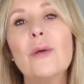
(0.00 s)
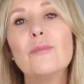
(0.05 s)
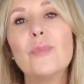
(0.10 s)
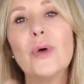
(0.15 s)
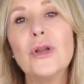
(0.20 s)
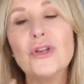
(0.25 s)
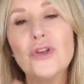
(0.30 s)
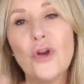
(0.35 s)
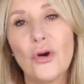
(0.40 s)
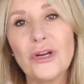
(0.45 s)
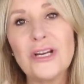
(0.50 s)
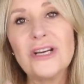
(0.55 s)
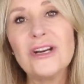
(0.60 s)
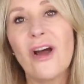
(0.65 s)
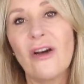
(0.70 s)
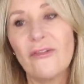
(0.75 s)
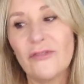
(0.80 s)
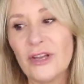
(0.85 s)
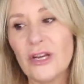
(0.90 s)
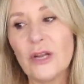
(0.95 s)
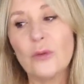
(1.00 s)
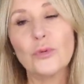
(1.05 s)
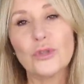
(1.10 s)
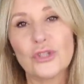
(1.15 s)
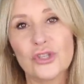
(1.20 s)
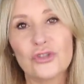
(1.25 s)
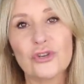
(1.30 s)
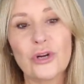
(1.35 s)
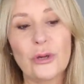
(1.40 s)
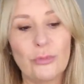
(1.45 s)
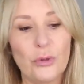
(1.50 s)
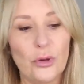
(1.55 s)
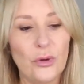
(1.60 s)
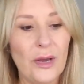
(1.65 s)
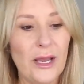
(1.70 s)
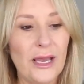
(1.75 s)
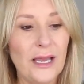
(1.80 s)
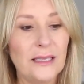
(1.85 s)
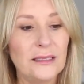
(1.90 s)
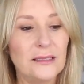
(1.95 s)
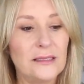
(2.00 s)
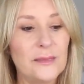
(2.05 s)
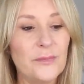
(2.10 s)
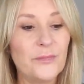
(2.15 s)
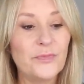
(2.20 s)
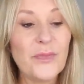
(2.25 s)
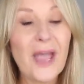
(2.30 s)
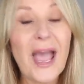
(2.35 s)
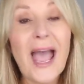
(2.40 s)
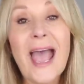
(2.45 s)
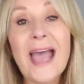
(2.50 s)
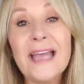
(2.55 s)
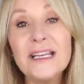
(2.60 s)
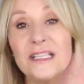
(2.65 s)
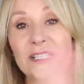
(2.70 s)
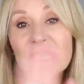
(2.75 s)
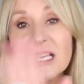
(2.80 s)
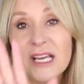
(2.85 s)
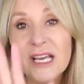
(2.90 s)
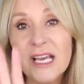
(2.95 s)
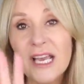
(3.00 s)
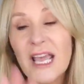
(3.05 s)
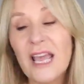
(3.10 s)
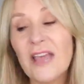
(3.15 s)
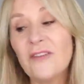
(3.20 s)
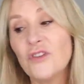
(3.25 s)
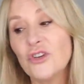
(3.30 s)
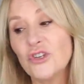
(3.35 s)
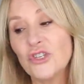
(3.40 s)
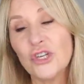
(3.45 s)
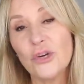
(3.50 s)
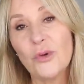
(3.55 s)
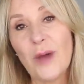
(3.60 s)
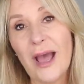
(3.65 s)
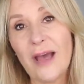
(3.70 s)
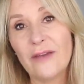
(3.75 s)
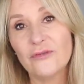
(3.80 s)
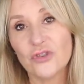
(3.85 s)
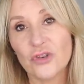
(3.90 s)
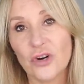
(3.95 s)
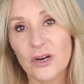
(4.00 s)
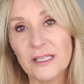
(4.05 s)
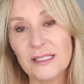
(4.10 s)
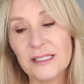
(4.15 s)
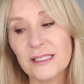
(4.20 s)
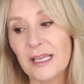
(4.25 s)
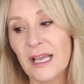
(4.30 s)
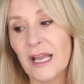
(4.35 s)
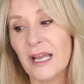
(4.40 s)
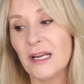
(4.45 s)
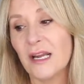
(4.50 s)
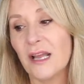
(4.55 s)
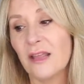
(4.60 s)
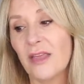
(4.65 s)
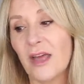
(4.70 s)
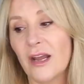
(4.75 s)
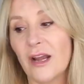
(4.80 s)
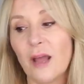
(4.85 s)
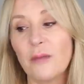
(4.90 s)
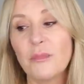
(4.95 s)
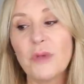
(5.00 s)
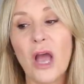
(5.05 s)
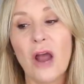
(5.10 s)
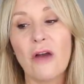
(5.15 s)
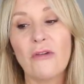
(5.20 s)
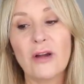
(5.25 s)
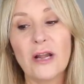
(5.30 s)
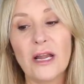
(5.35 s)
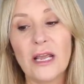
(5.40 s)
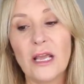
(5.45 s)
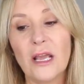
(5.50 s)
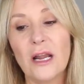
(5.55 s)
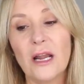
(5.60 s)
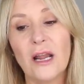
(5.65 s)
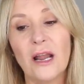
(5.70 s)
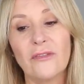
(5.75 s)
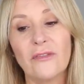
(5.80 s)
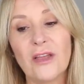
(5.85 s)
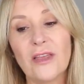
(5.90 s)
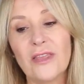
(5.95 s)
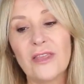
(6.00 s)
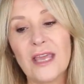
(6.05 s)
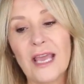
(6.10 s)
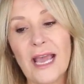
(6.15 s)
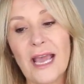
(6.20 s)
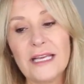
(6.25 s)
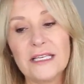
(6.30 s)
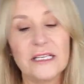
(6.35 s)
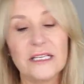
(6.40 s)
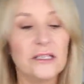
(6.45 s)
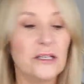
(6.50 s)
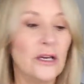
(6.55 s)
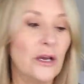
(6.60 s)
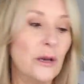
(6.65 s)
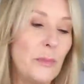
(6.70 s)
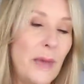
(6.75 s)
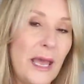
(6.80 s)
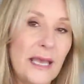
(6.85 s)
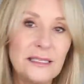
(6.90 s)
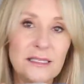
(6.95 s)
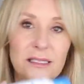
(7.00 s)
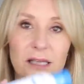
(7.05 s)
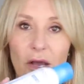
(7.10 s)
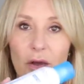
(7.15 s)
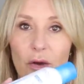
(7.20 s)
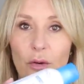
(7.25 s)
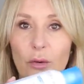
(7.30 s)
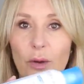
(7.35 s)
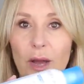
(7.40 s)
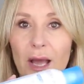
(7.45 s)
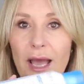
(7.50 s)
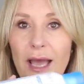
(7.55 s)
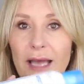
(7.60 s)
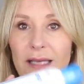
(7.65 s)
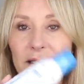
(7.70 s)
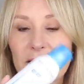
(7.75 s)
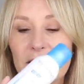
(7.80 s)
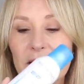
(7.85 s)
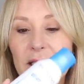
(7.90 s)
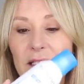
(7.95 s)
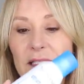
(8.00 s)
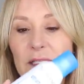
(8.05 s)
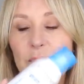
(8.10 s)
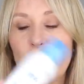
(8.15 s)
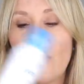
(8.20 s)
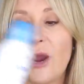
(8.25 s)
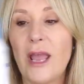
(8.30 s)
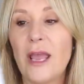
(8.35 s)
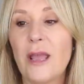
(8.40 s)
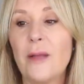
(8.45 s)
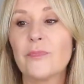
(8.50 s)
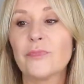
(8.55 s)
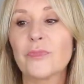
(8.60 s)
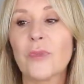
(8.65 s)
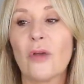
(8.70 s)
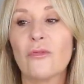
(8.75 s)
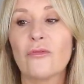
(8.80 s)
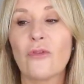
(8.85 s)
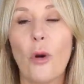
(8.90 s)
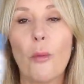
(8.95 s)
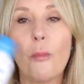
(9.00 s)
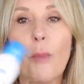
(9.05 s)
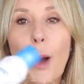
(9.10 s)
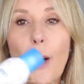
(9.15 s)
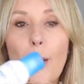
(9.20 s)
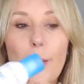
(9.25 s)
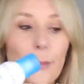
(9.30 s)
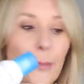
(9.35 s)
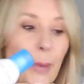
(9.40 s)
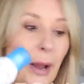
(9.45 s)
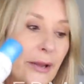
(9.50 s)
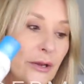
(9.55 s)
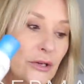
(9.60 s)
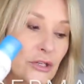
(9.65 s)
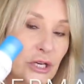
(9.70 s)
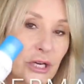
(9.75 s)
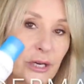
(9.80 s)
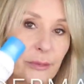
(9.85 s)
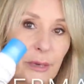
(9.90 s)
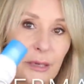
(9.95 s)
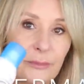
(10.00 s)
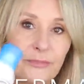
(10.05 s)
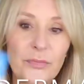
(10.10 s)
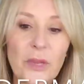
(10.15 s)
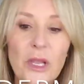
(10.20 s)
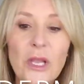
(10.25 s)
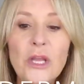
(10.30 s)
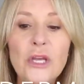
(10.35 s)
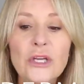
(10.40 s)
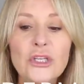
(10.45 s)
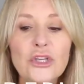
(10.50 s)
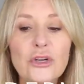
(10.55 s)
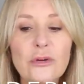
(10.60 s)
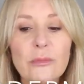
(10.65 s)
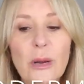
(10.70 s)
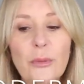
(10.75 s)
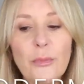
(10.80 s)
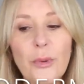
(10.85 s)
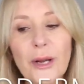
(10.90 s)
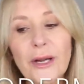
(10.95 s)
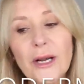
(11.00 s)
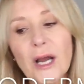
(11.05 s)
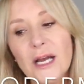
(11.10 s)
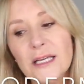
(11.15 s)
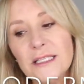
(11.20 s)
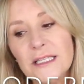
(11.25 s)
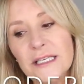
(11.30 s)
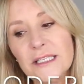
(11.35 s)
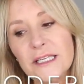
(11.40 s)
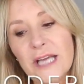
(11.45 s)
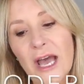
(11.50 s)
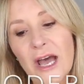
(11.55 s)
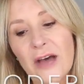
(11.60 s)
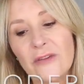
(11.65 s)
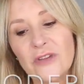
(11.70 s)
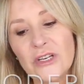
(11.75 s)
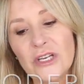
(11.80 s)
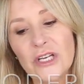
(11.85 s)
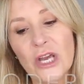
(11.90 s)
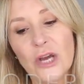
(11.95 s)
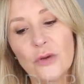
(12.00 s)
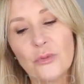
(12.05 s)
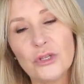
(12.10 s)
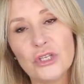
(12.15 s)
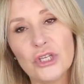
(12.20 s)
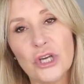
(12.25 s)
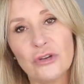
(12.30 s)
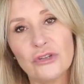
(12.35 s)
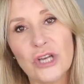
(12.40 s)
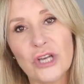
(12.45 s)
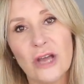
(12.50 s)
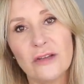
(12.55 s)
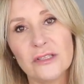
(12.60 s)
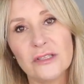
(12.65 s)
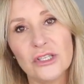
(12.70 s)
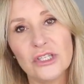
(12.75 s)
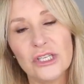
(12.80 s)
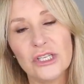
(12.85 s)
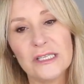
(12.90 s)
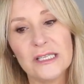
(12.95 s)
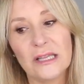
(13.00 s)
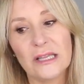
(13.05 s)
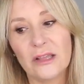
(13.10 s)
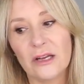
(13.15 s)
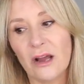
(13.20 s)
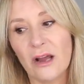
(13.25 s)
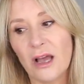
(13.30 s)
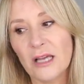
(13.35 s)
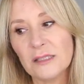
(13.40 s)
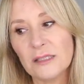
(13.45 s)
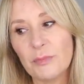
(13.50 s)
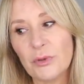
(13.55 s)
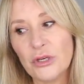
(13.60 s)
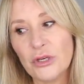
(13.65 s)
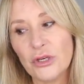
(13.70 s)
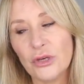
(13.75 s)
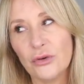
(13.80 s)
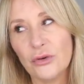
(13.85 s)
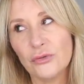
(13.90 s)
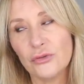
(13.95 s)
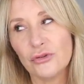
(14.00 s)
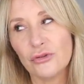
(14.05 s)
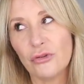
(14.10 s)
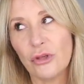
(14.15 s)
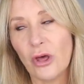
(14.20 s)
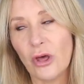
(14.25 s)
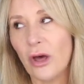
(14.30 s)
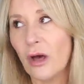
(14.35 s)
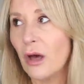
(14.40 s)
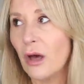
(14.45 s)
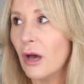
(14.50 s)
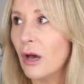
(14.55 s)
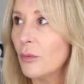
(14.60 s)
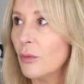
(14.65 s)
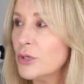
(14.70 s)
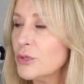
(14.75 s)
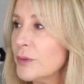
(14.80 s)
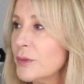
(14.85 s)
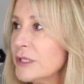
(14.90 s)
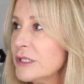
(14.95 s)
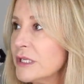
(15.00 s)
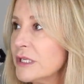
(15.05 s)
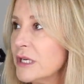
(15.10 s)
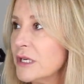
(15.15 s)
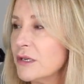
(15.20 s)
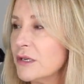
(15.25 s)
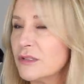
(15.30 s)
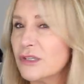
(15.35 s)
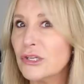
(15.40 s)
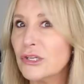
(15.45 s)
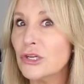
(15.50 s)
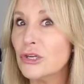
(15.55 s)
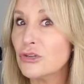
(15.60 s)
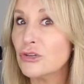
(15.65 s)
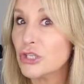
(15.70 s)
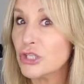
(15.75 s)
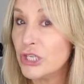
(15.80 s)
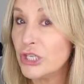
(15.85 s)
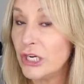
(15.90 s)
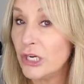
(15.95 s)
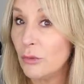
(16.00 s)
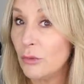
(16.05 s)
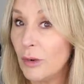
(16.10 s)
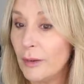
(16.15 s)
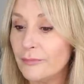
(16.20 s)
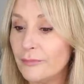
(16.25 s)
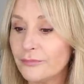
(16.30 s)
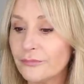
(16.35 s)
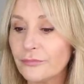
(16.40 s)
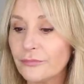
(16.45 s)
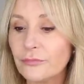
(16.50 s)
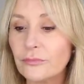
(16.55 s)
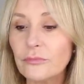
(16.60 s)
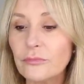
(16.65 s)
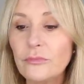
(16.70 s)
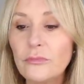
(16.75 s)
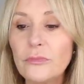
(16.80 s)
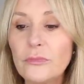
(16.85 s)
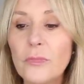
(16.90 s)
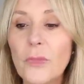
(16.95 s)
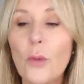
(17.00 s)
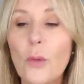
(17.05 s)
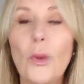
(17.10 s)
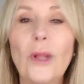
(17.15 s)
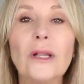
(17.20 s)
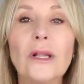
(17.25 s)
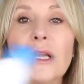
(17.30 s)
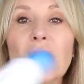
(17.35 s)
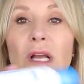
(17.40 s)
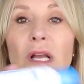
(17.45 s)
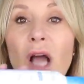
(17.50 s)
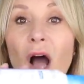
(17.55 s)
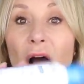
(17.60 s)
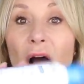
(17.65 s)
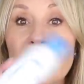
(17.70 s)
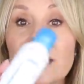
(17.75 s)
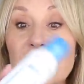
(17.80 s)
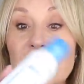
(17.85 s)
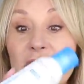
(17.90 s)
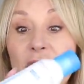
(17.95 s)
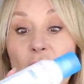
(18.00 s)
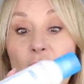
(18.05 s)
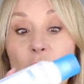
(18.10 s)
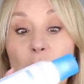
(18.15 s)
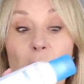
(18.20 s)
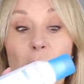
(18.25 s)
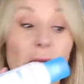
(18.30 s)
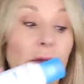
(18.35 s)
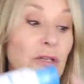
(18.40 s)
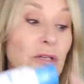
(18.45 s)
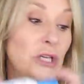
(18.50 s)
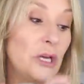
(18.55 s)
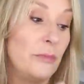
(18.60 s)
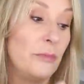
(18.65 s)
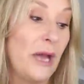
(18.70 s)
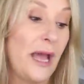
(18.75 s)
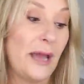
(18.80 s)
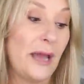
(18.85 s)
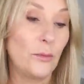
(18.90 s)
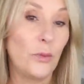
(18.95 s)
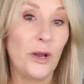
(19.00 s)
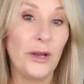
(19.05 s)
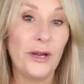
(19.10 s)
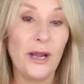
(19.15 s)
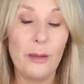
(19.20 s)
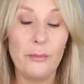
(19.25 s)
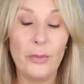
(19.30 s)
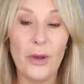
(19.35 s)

but not enough that it will strip your hands. And if you do have dry skin, then I'm currently loving the Atoderm SOS spray from Bioderma. Do you remember when I did a video with Joe Jones and she said that her husband used the, which one did he use? The Neutrogena one. Well, I didn't know Bioderma had one and